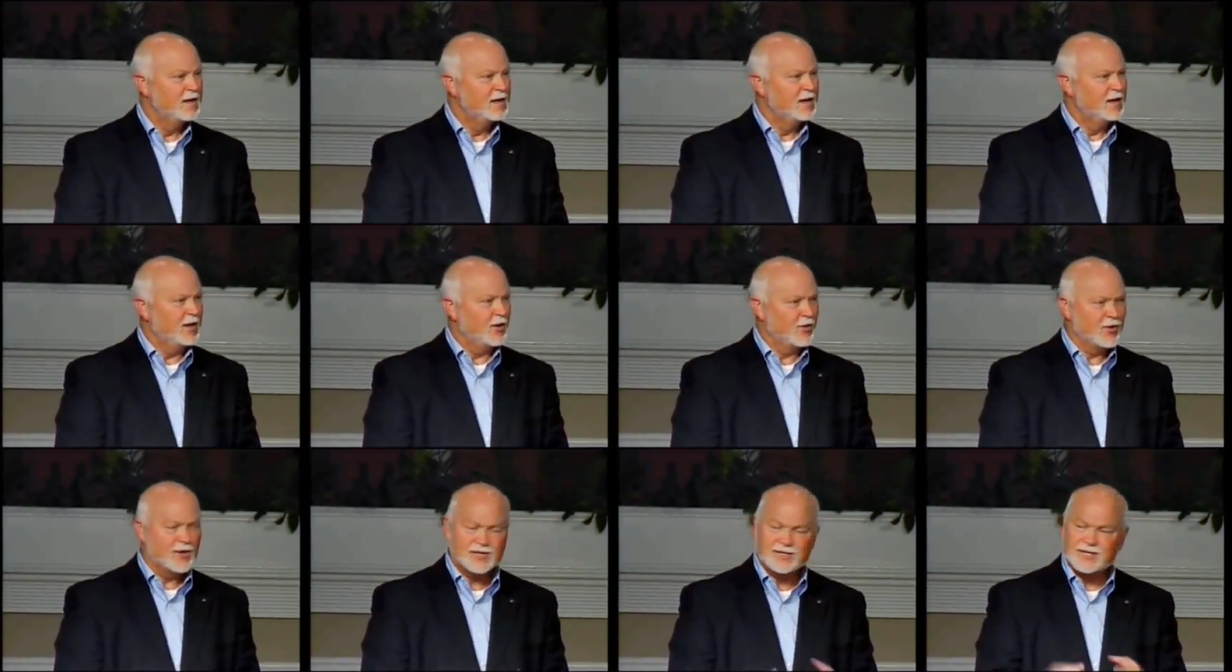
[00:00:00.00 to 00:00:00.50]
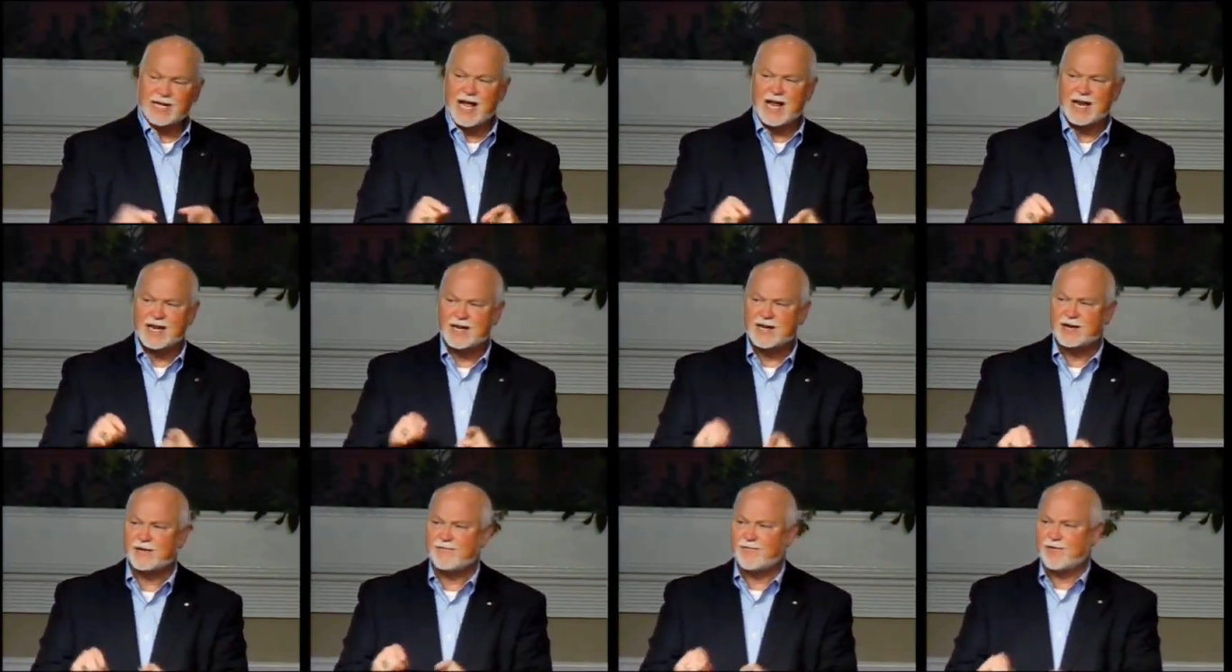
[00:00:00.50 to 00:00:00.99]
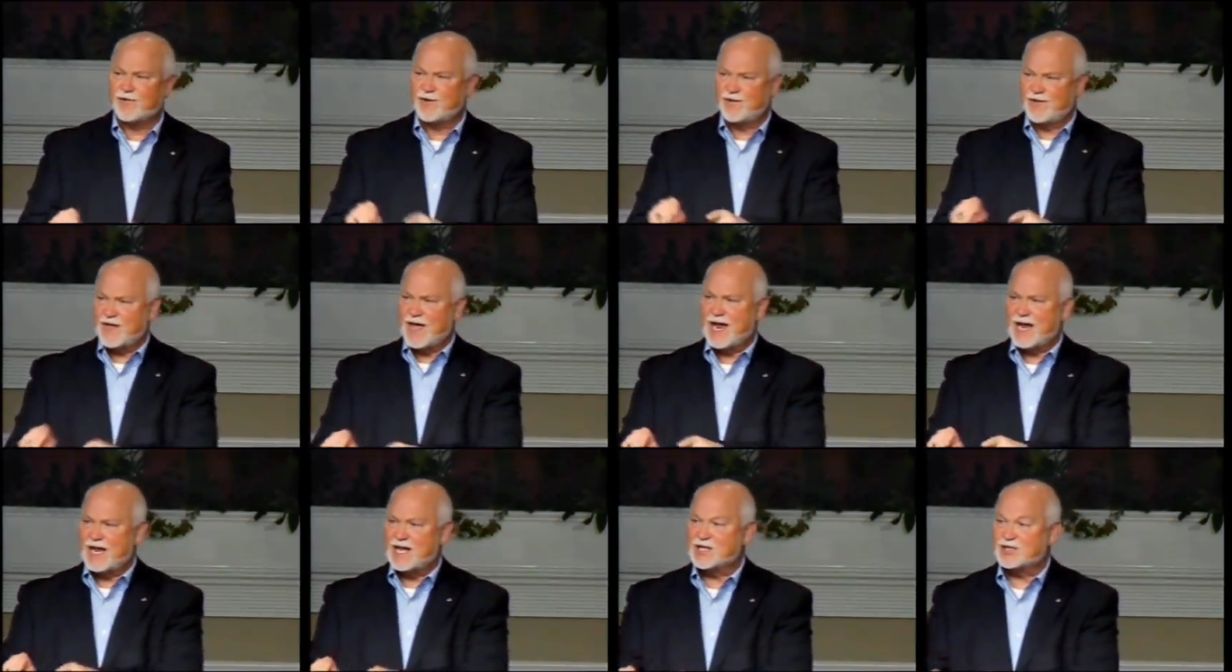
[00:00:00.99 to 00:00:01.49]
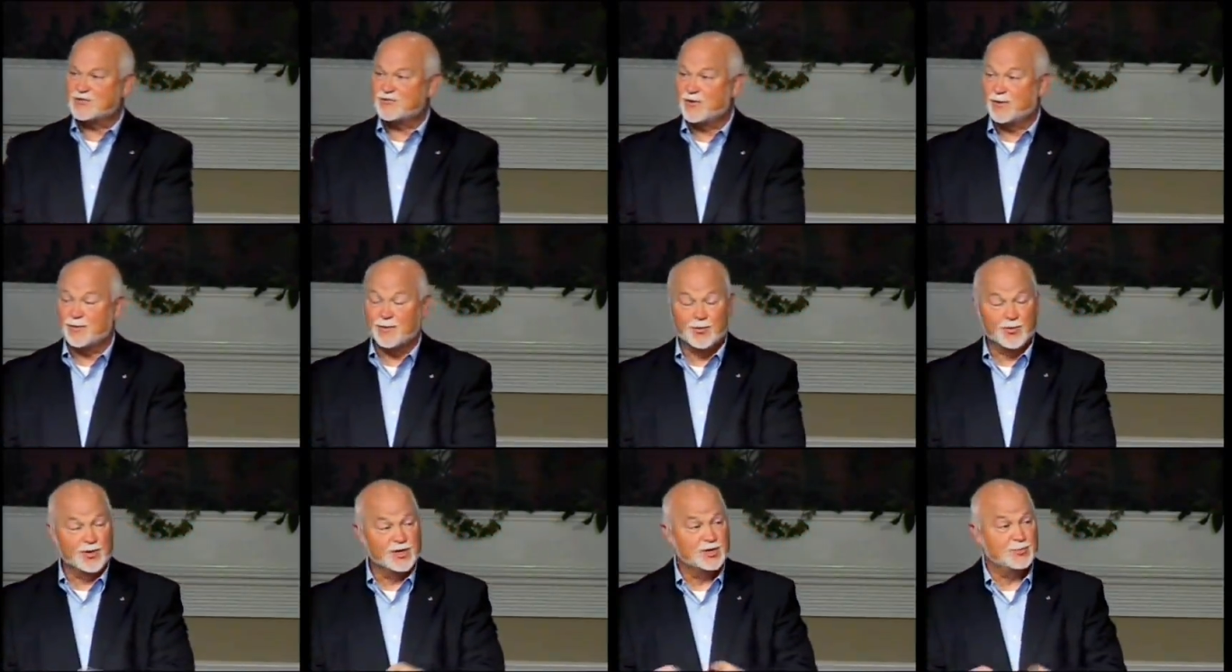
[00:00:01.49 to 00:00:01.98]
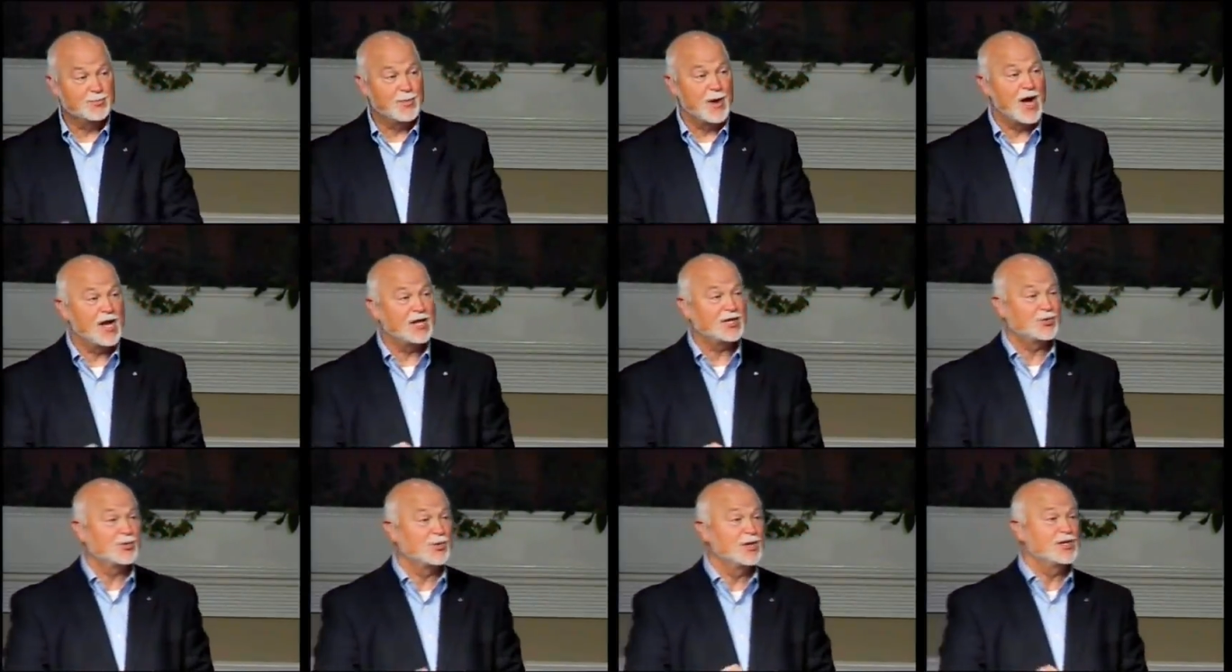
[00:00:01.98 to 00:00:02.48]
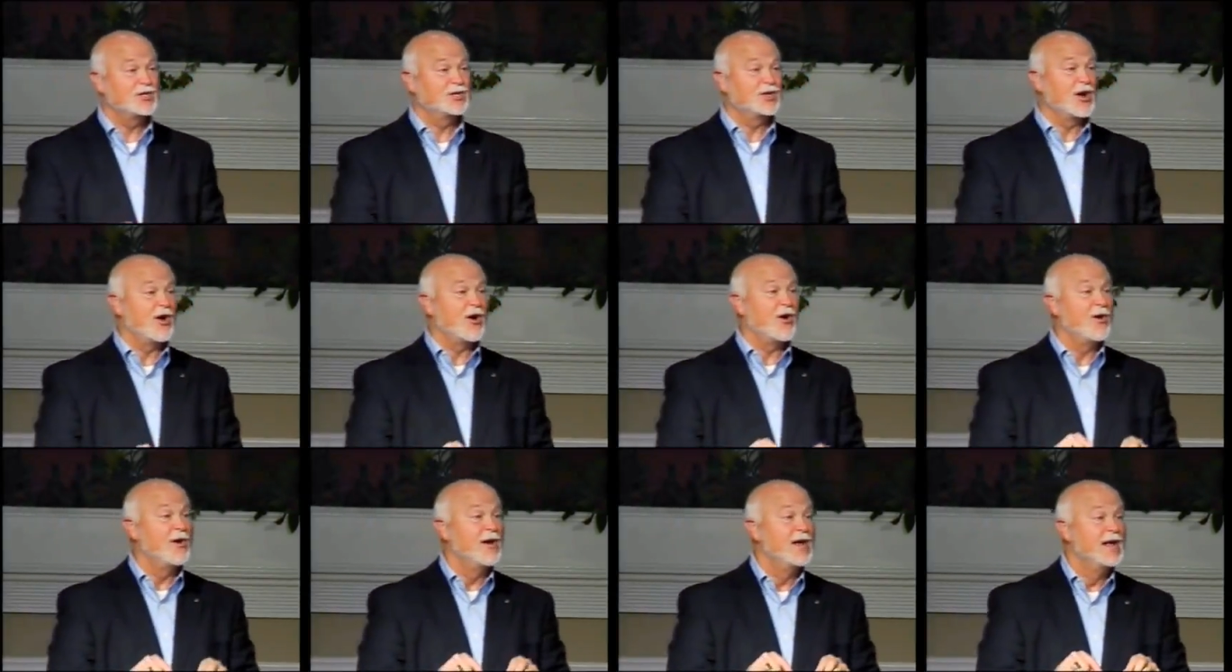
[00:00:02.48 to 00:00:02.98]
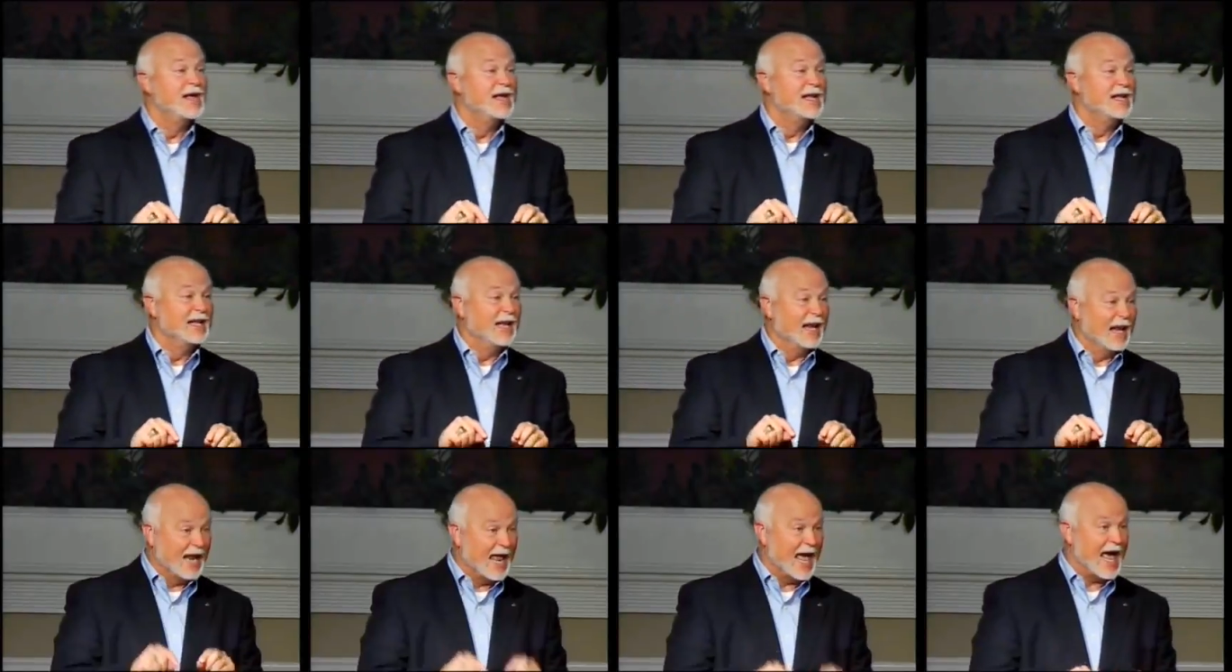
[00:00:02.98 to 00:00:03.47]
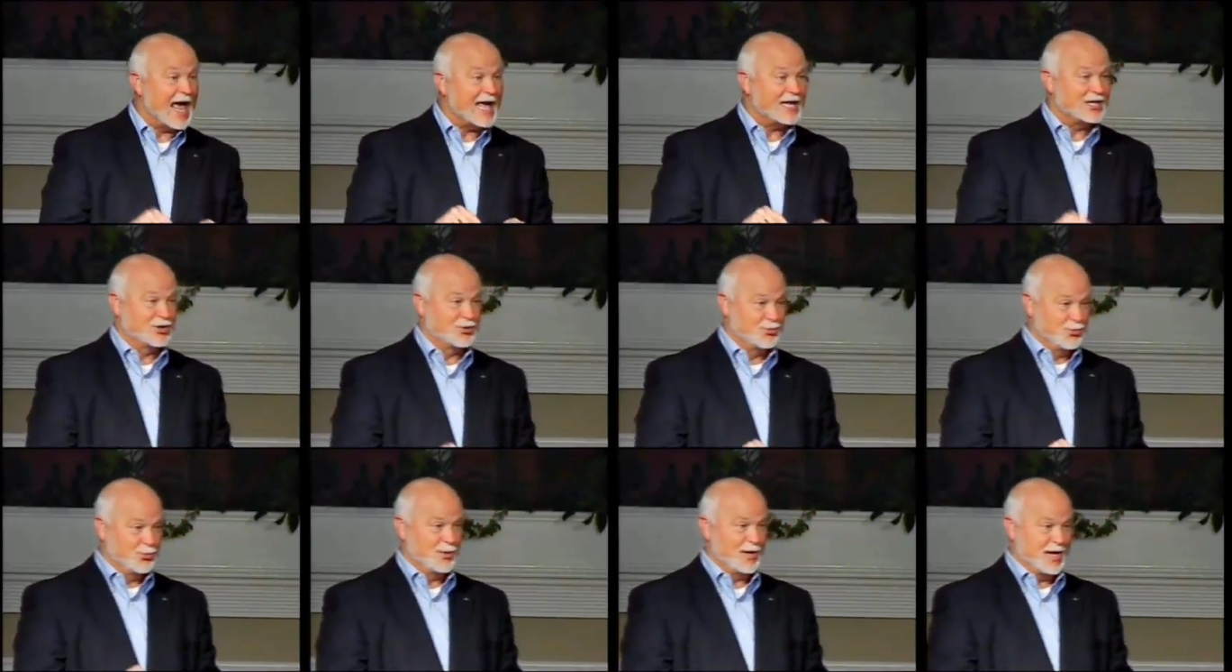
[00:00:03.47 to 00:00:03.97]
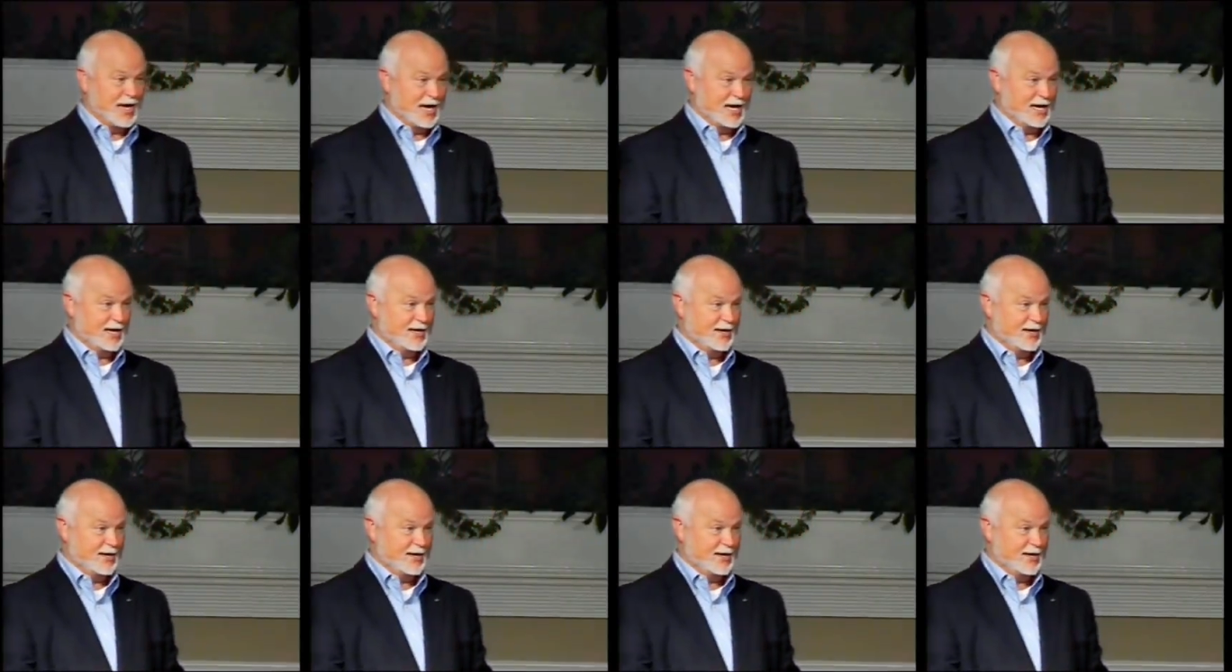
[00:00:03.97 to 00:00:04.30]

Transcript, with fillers: Notice how different that is from the response we saw last week